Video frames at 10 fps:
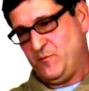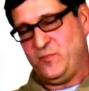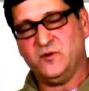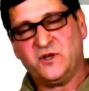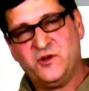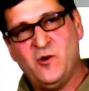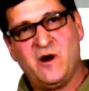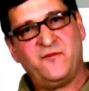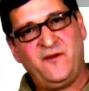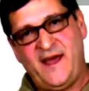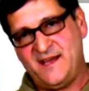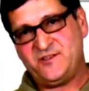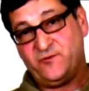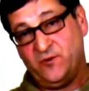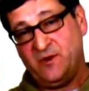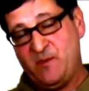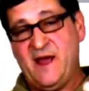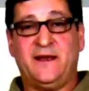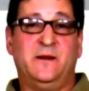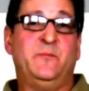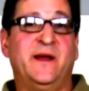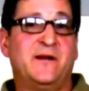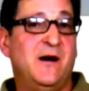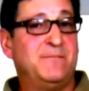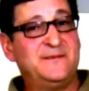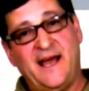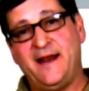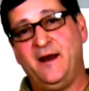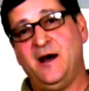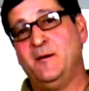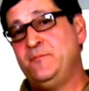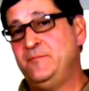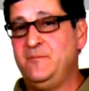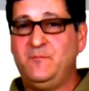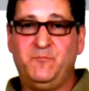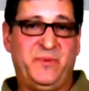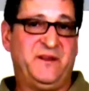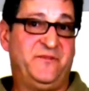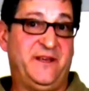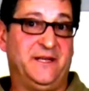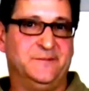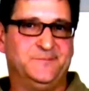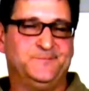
pulled the canoe out fast, threw it in the back of the pickup, tied it up, beat feet.